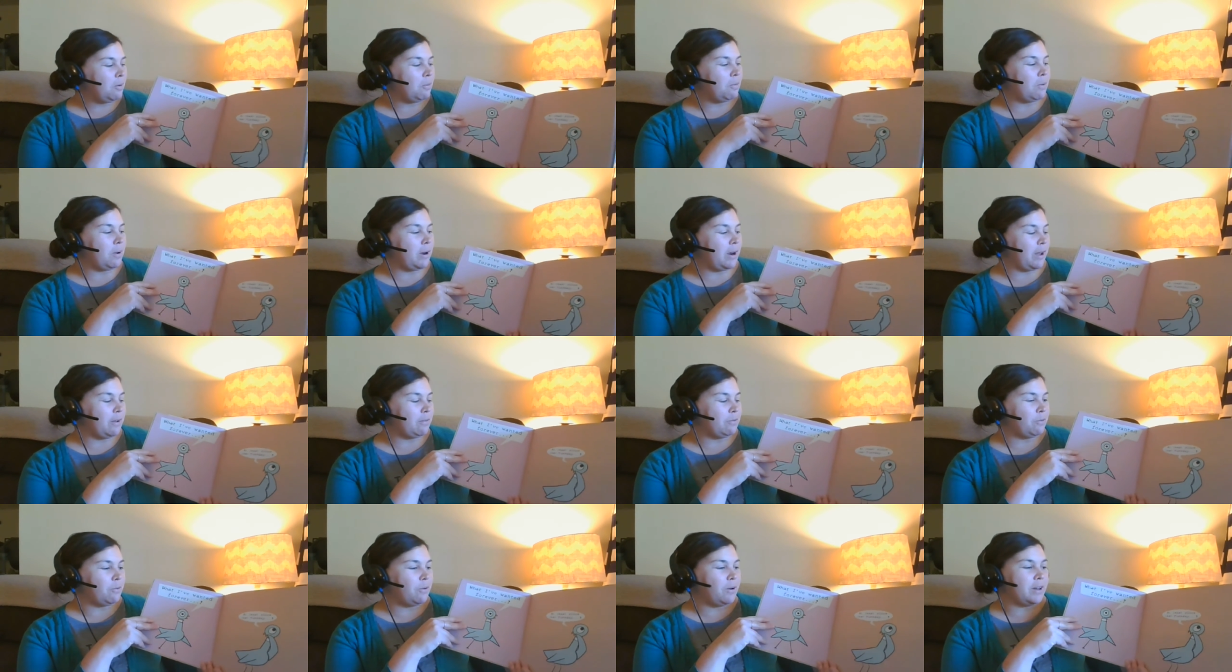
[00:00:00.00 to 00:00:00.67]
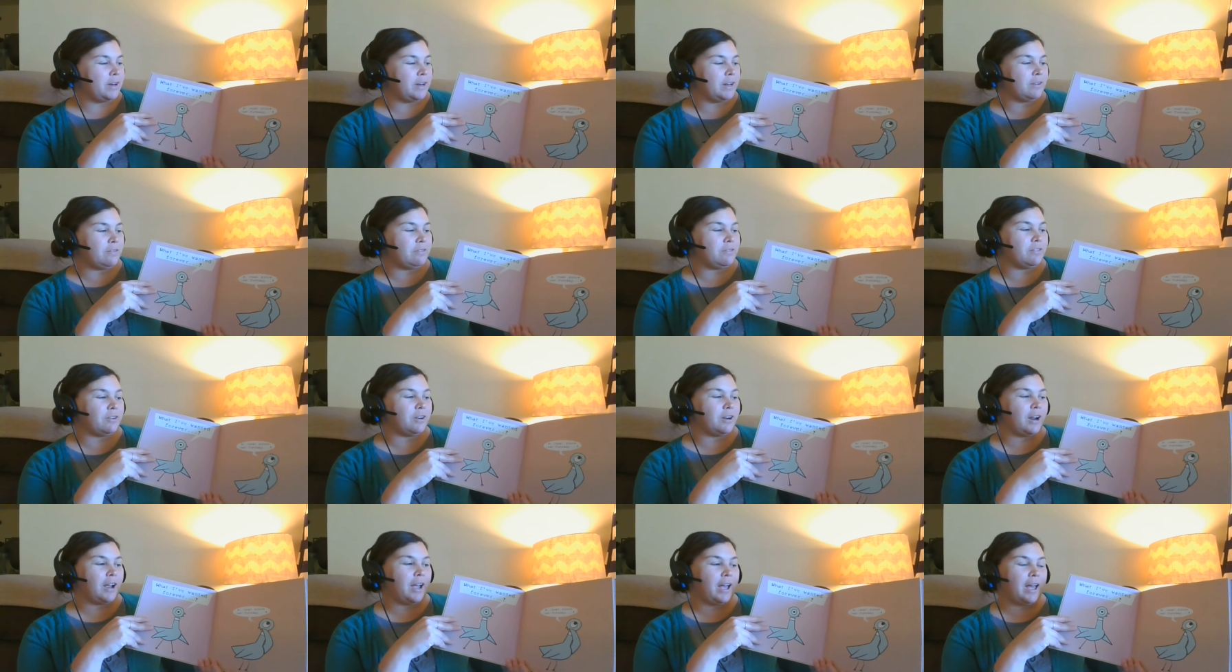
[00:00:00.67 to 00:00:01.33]
What I've wanted
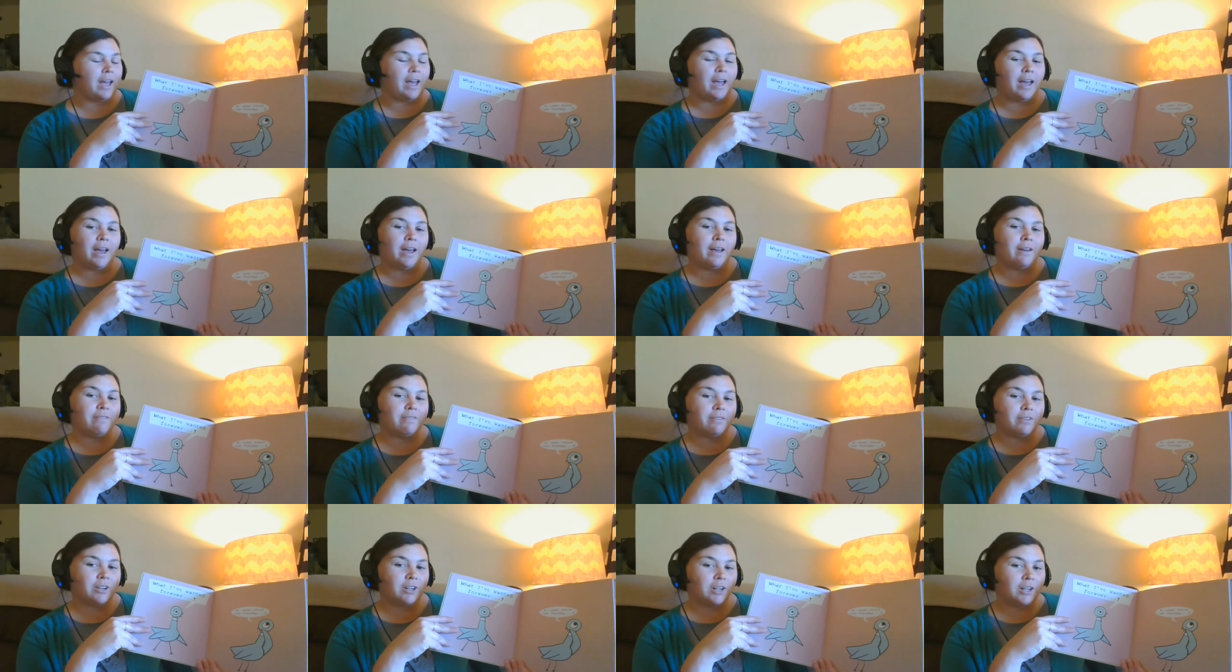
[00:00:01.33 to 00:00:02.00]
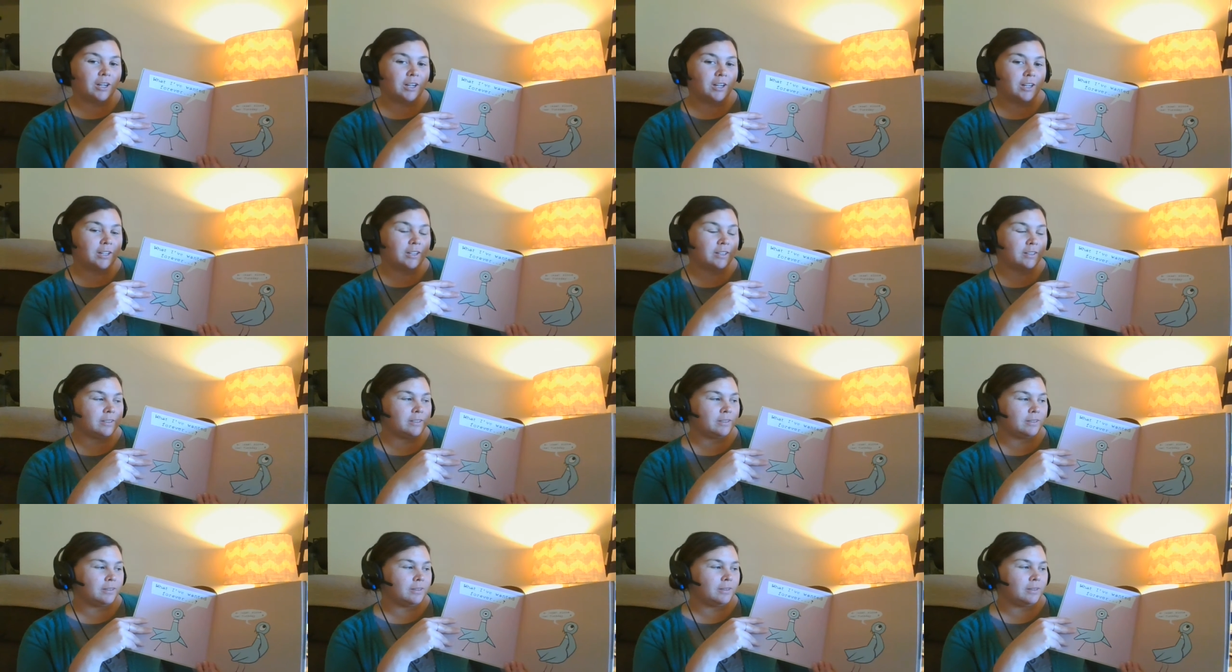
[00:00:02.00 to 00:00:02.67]
forever?
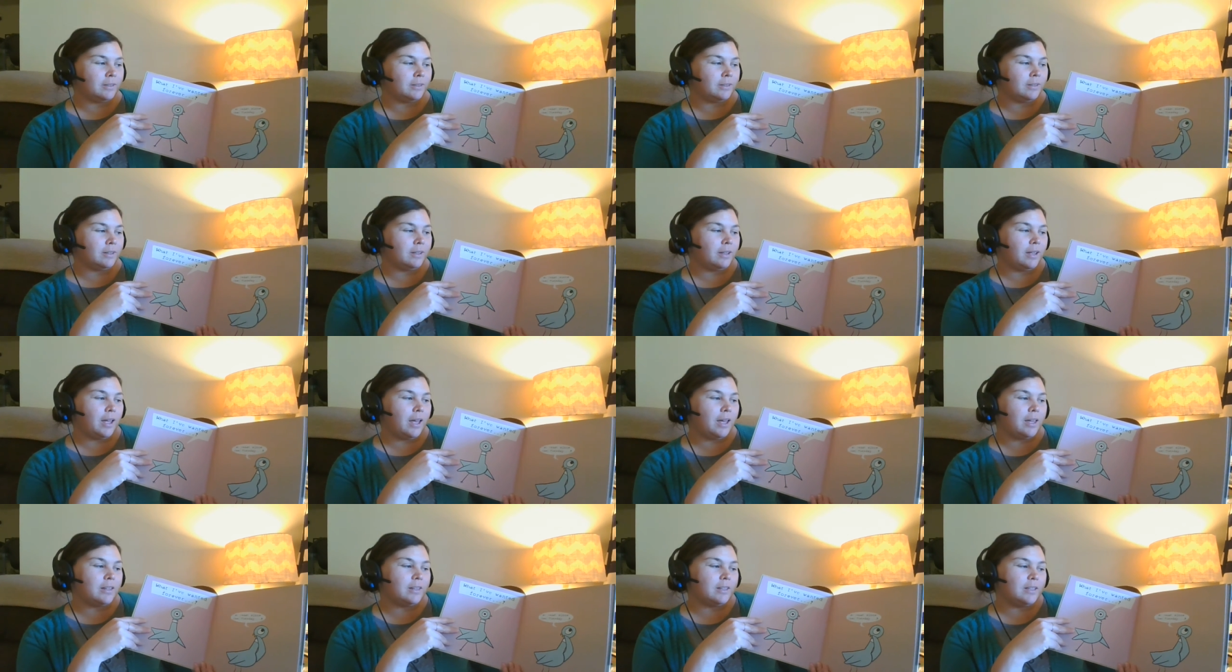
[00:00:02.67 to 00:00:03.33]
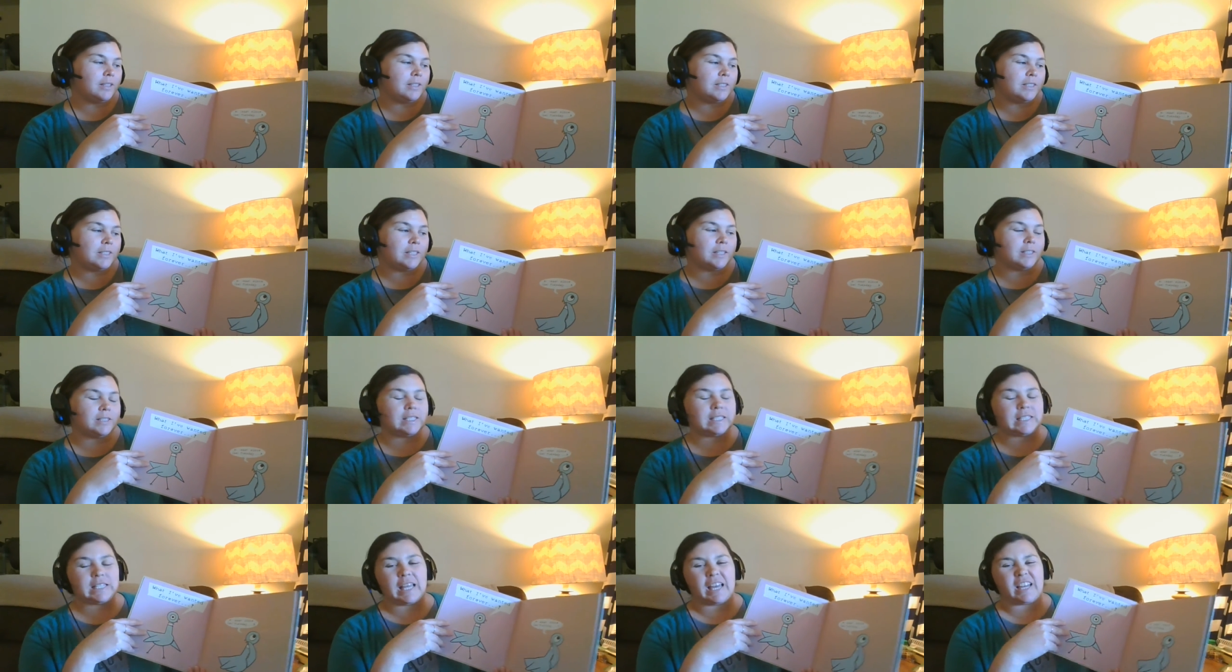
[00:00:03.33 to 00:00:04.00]
at least
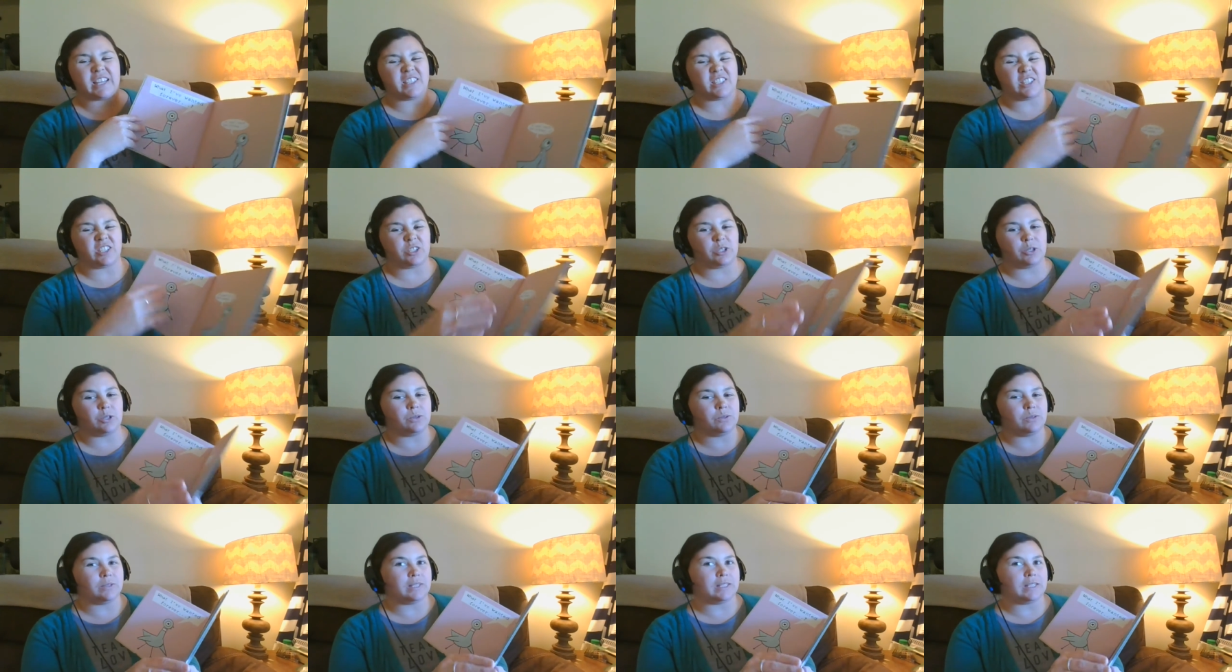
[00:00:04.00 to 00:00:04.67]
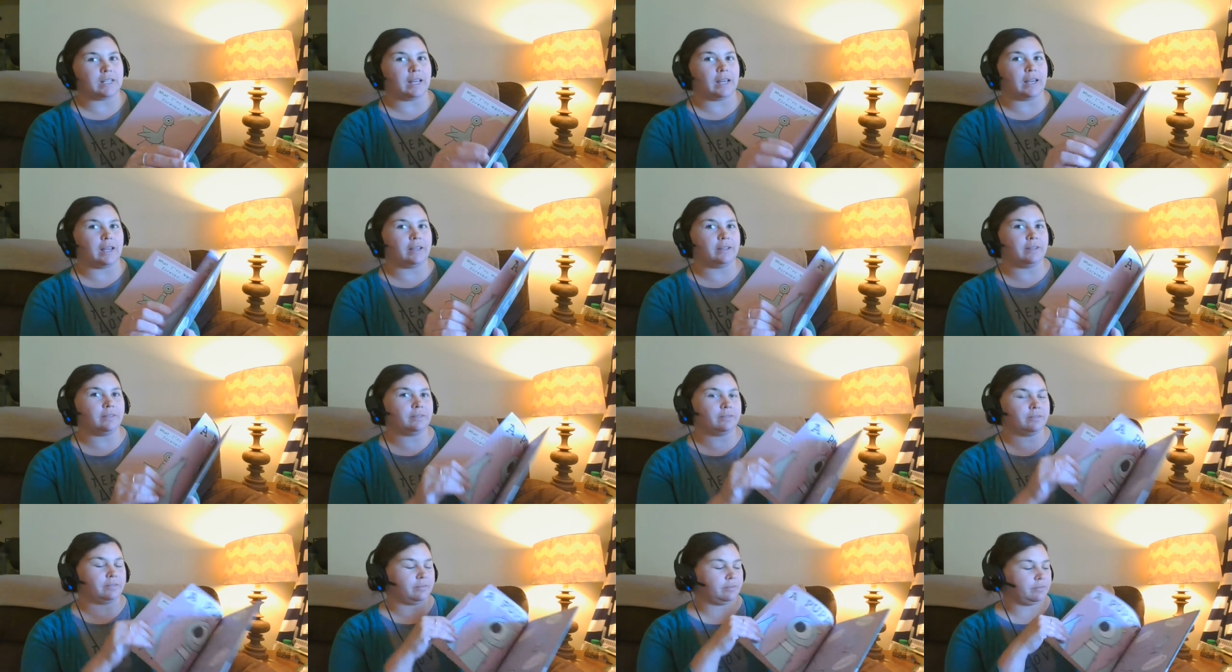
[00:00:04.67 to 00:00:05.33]
since last Tuesday.
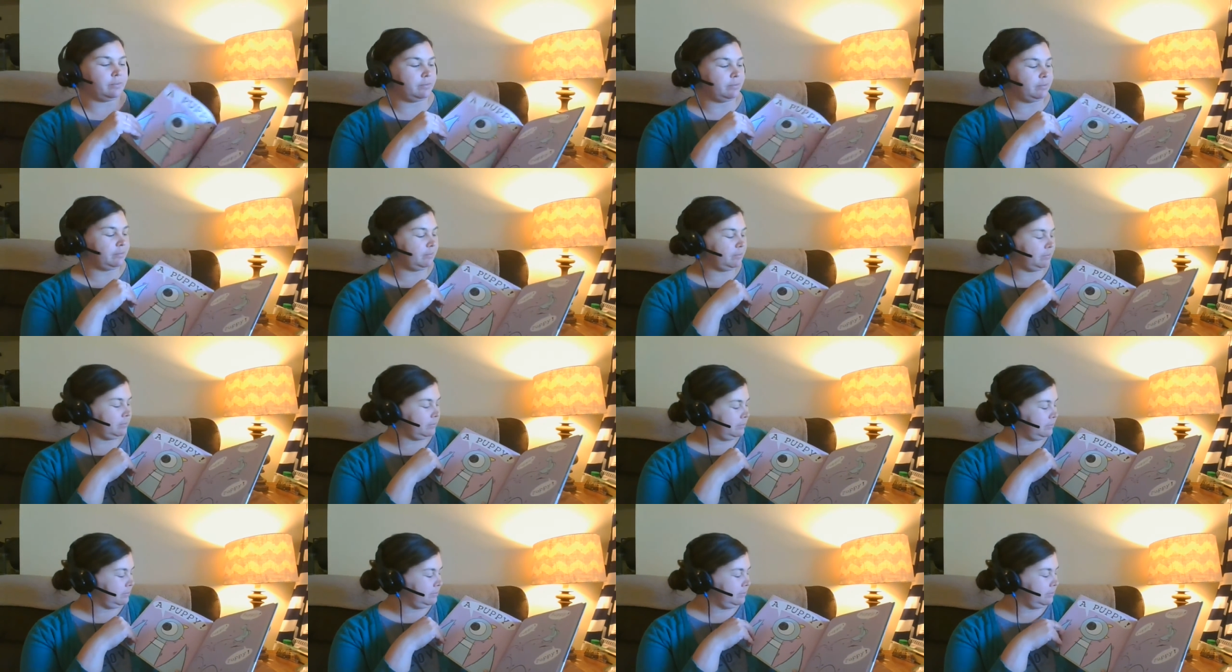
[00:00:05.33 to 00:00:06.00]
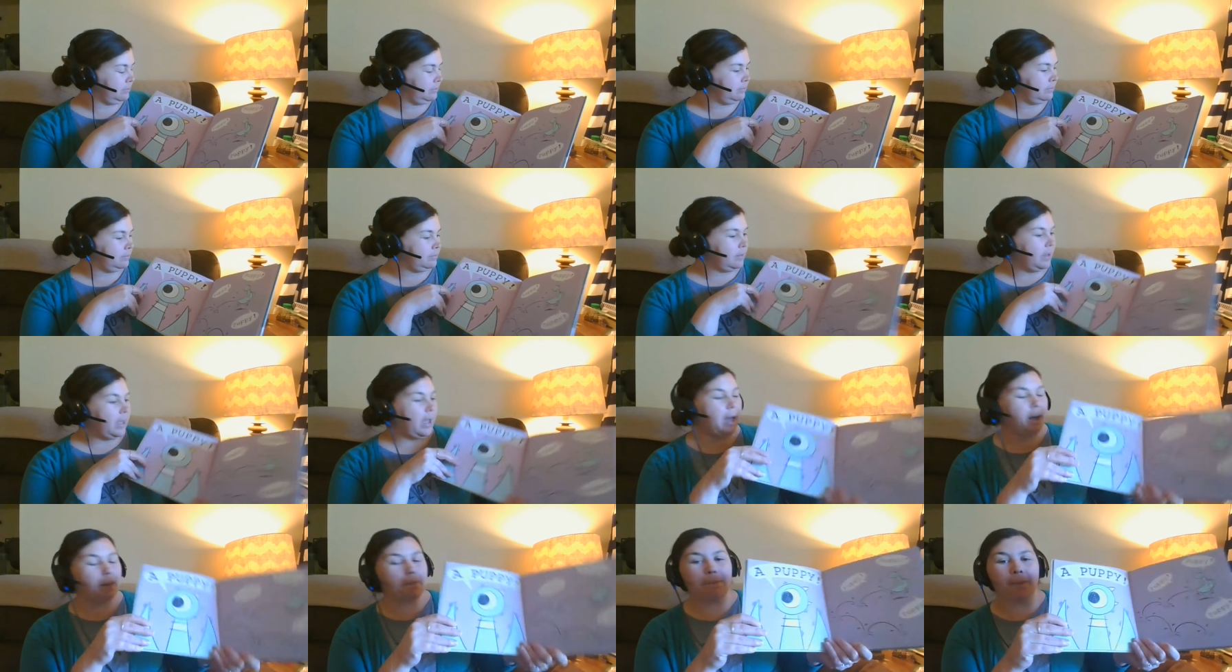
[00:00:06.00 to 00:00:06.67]

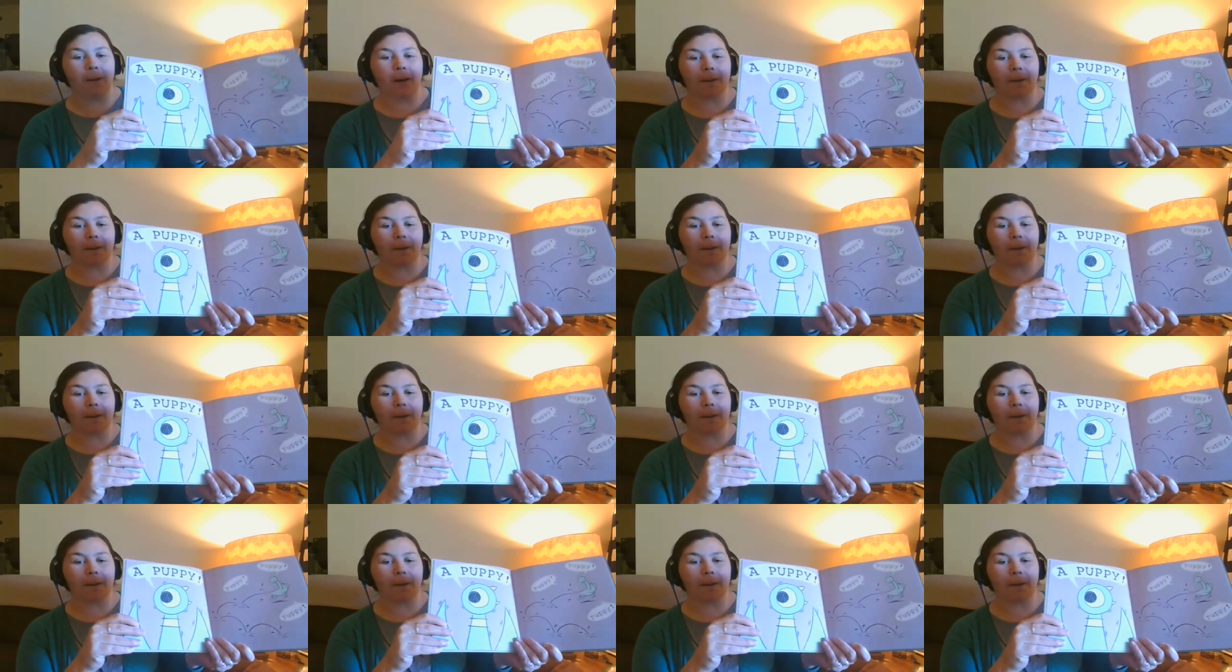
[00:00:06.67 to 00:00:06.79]
A